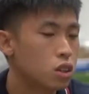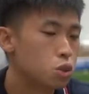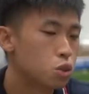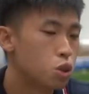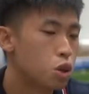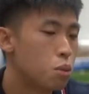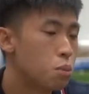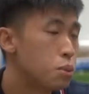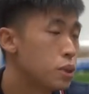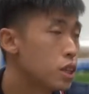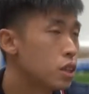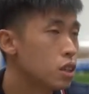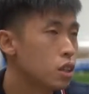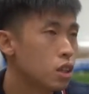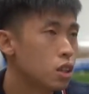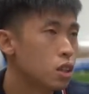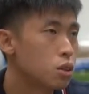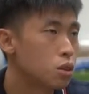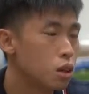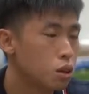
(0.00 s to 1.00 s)
to compete in
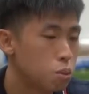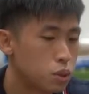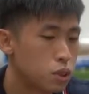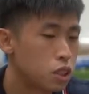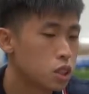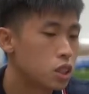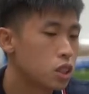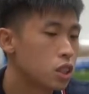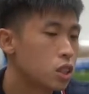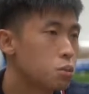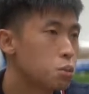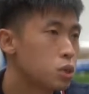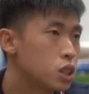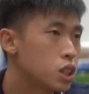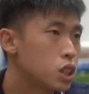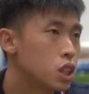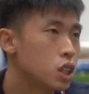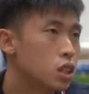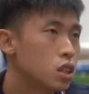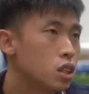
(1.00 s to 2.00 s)
a competition in
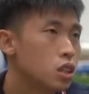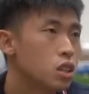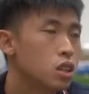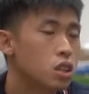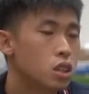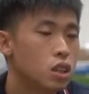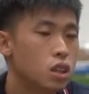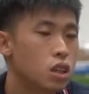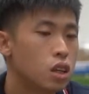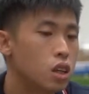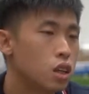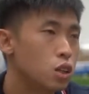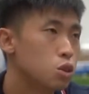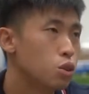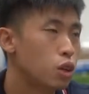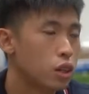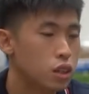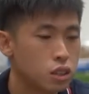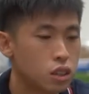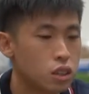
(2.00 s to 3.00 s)
Michigan,
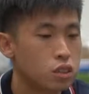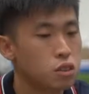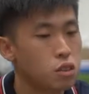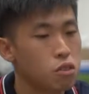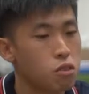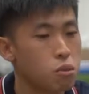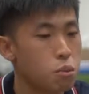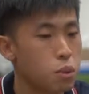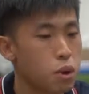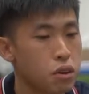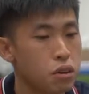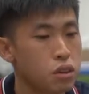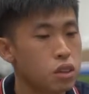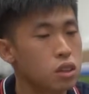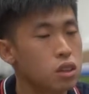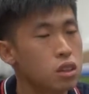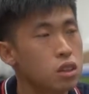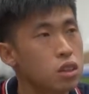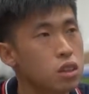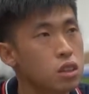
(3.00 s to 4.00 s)
United States of
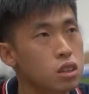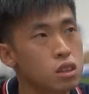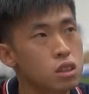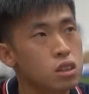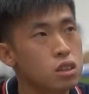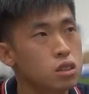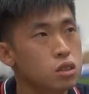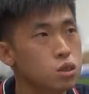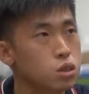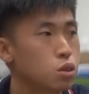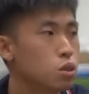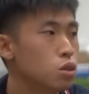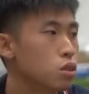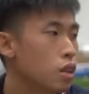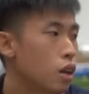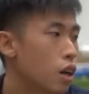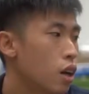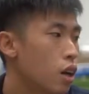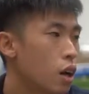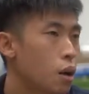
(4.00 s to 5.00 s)
America. So
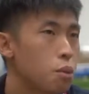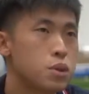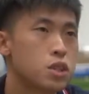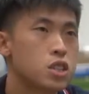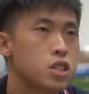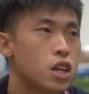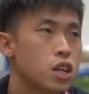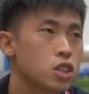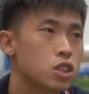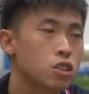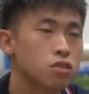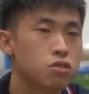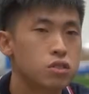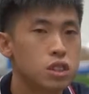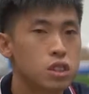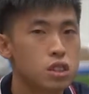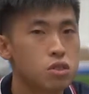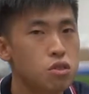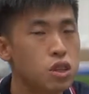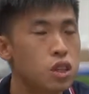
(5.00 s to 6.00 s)
yeah, I'm in charge
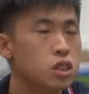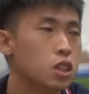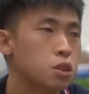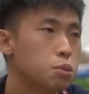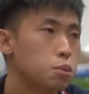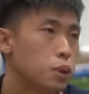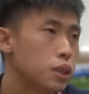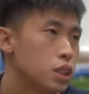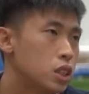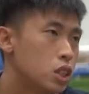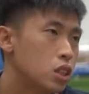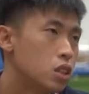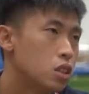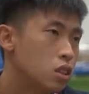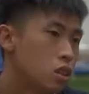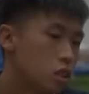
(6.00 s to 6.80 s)
of the rear suspension.